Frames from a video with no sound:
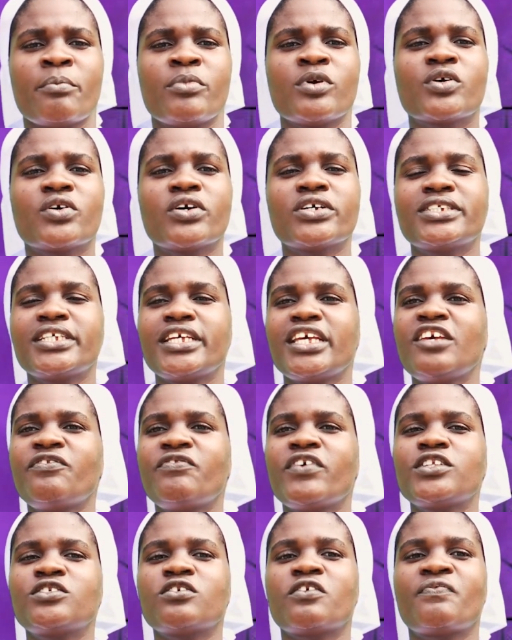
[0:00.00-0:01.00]
because the
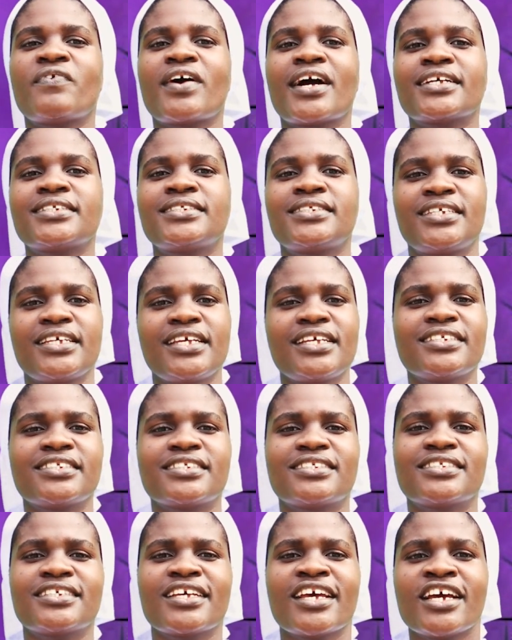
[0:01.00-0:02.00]
effect of our
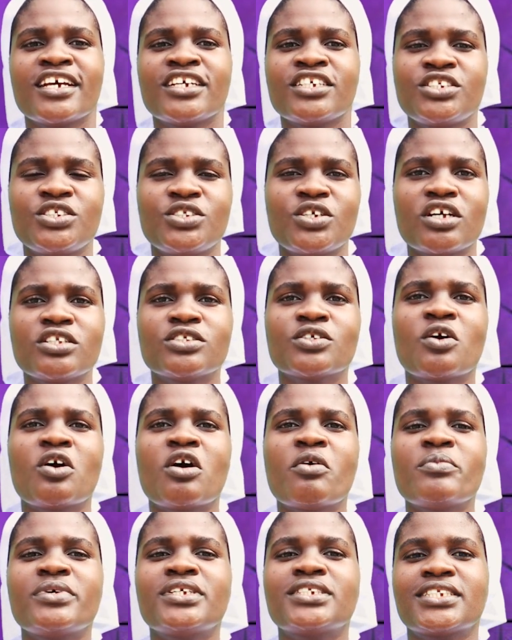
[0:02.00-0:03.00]
sins,
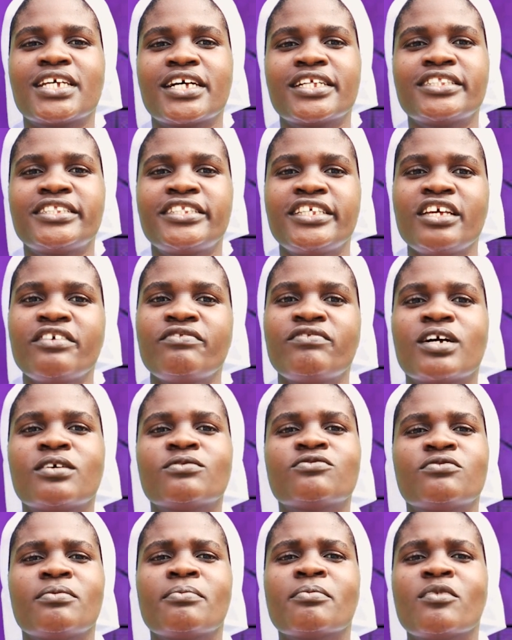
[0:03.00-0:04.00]
shortcomings, and
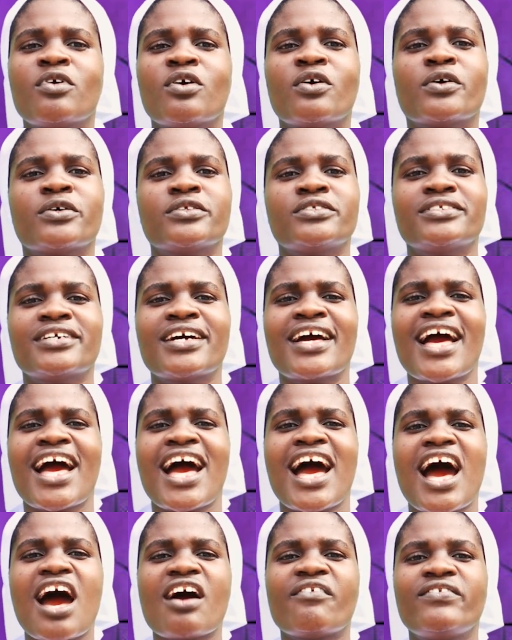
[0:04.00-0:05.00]
deviance from God
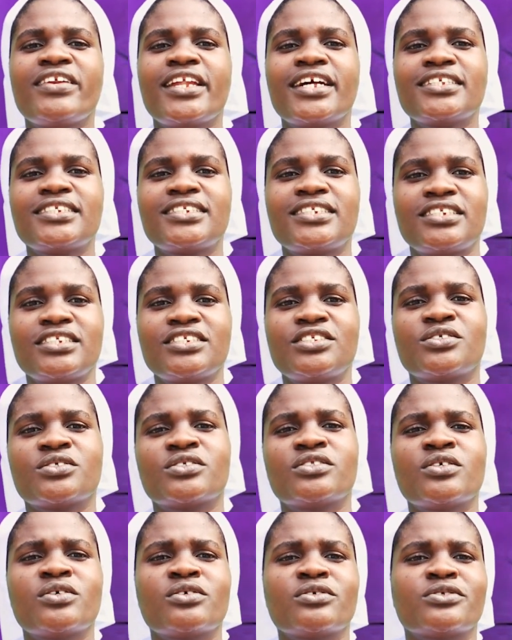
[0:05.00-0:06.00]
have led siege
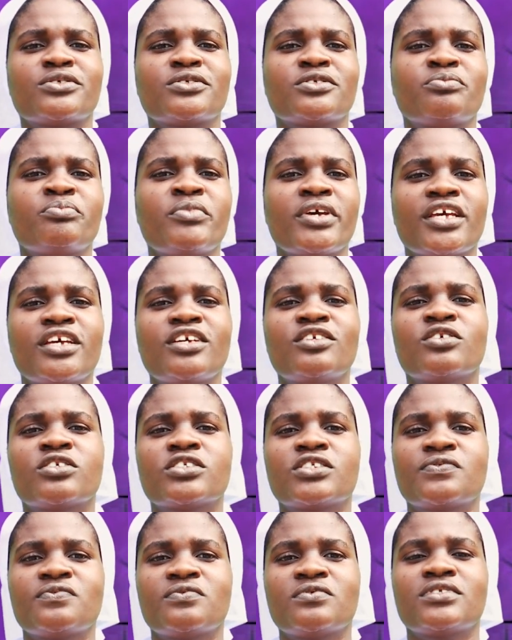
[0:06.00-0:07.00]
on us, making
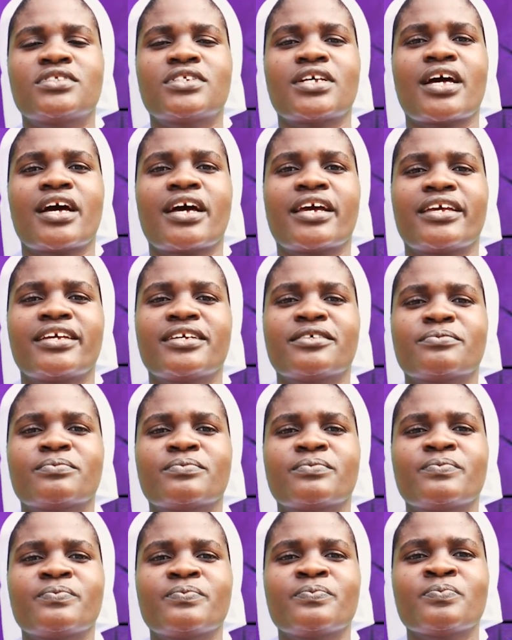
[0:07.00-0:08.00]
us futile.
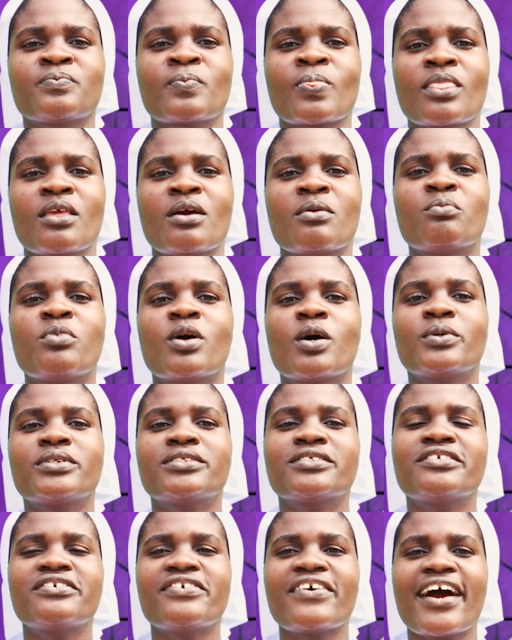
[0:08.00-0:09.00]
But
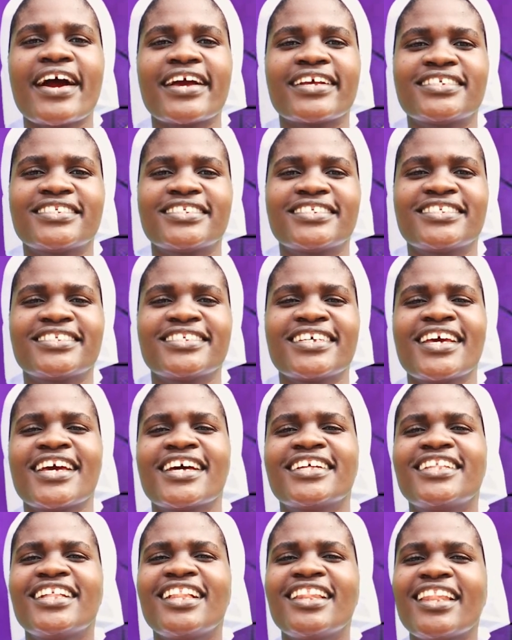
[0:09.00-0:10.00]
with Christ,
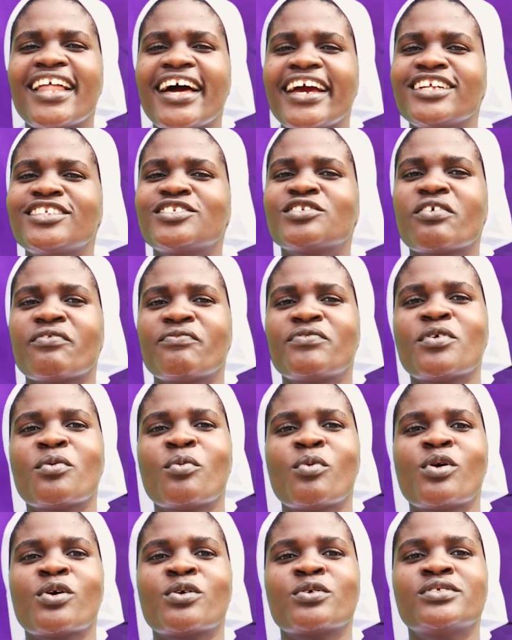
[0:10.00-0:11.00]
the light of the
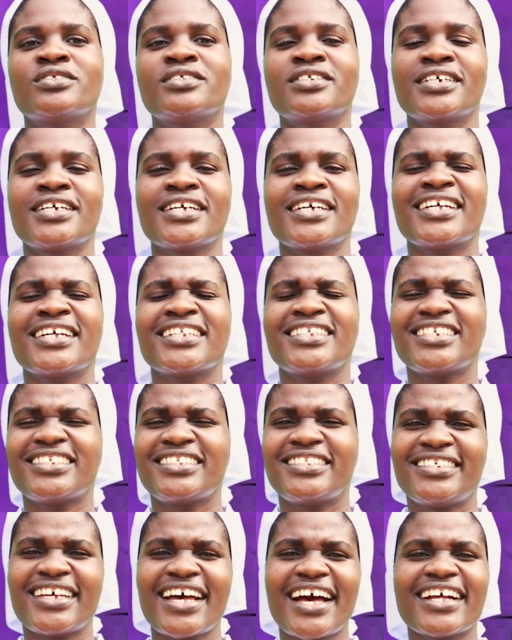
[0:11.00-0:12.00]
world, the
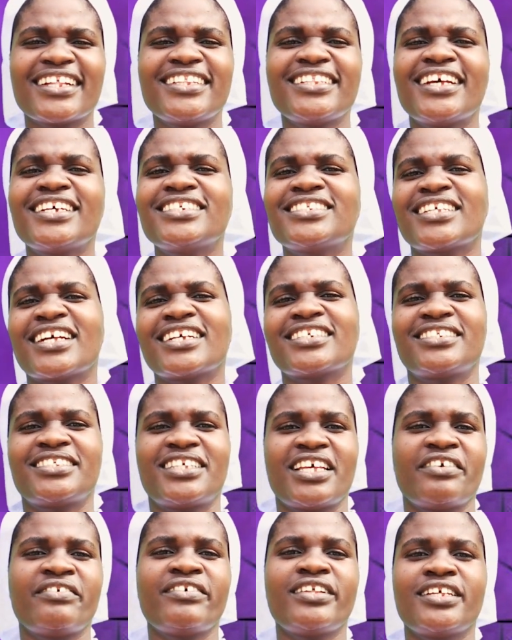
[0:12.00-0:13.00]
darkness and
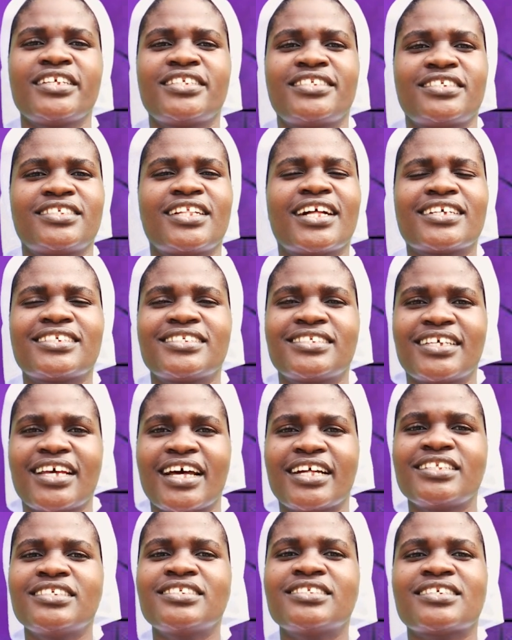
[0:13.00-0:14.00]
sterility that
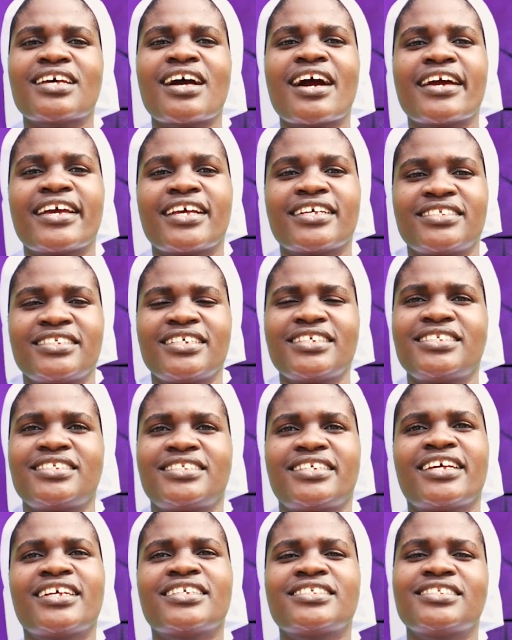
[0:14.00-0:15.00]
saddens our
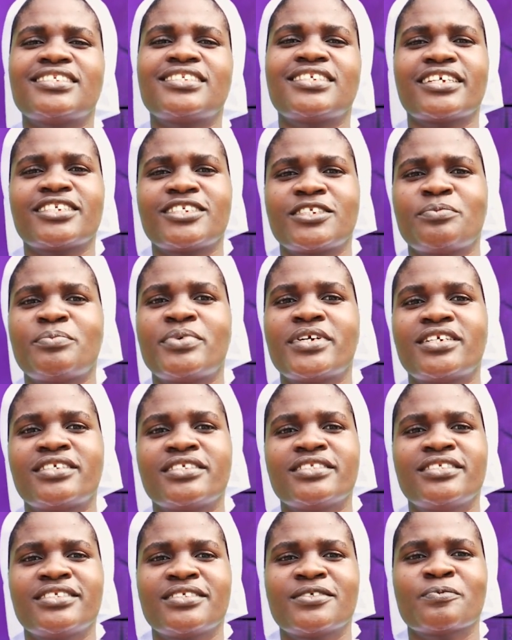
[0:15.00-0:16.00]
existence is
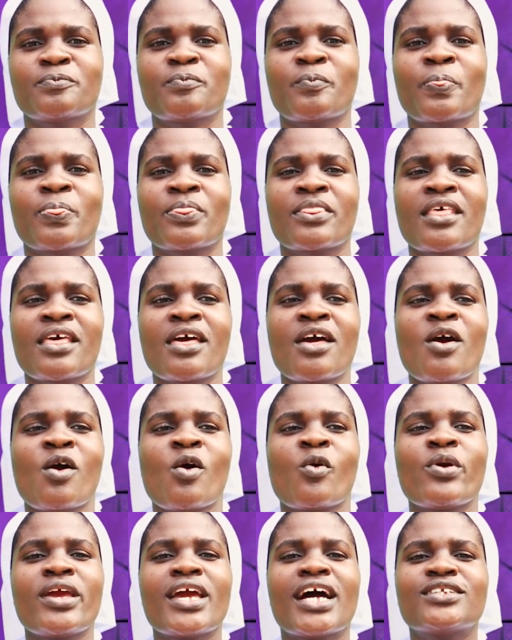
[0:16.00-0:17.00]
expelled.
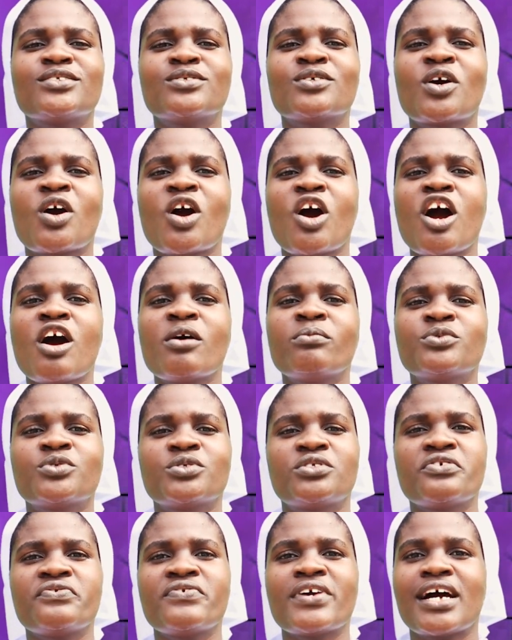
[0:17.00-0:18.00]
We are to come
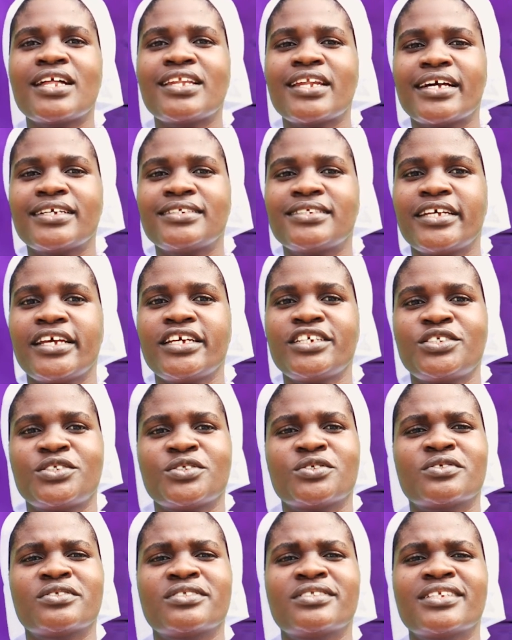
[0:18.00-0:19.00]
to the
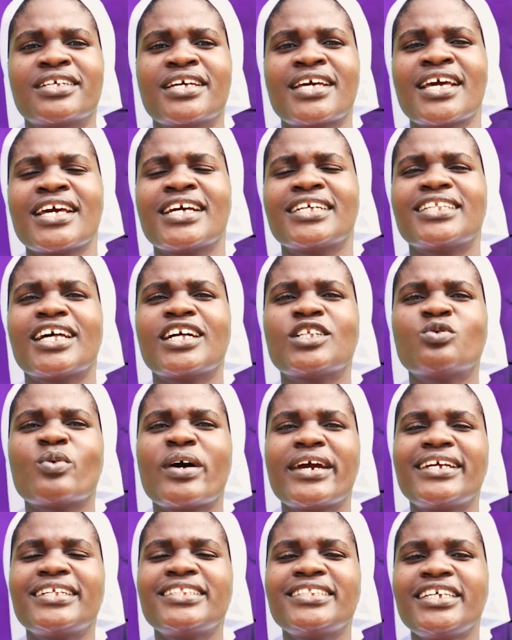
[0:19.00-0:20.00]
realization that we
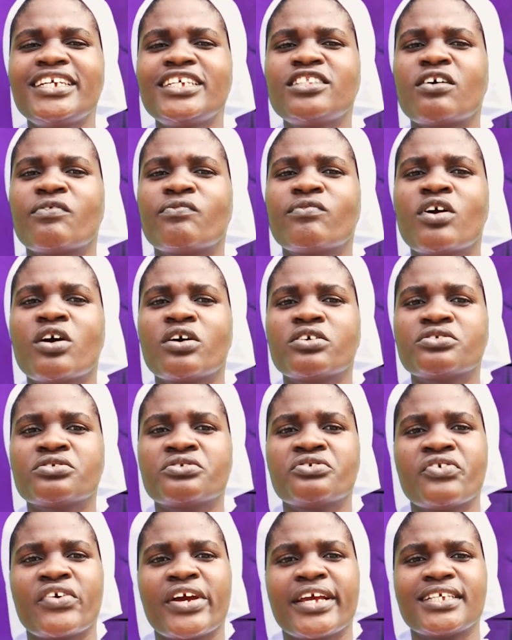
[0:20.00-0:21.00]
are in need of God's
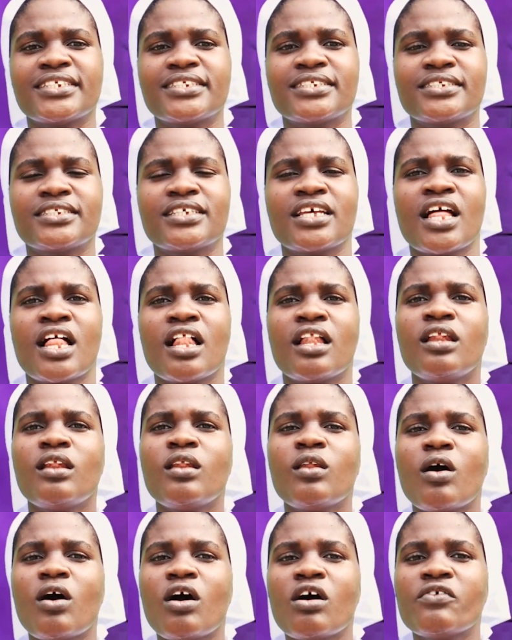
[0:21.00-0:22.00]
grace,
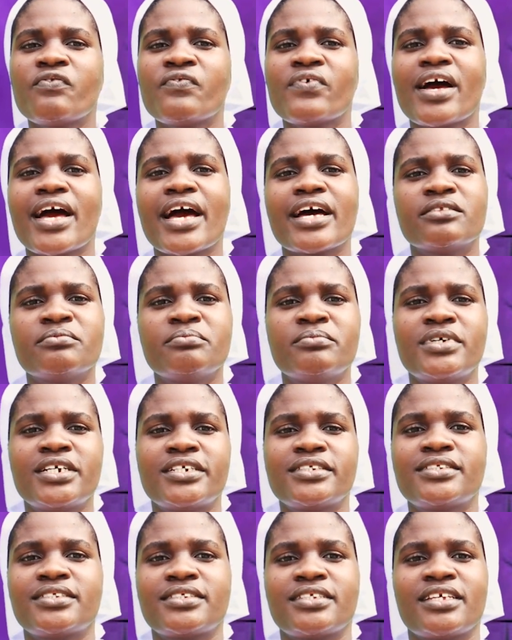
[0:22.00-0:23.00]
love, and
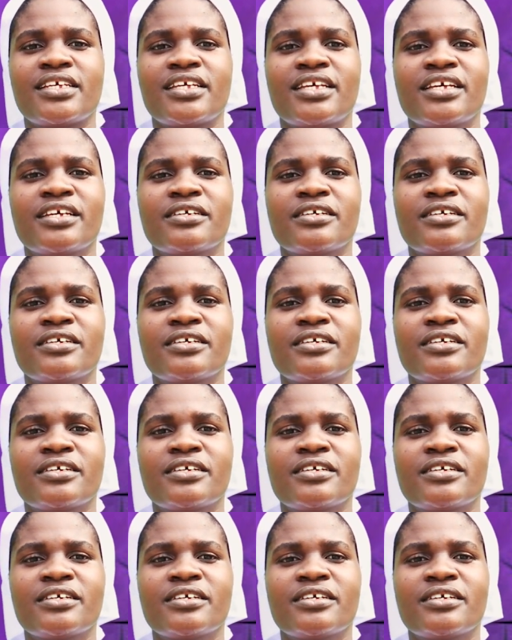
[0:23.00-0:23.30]
mercy.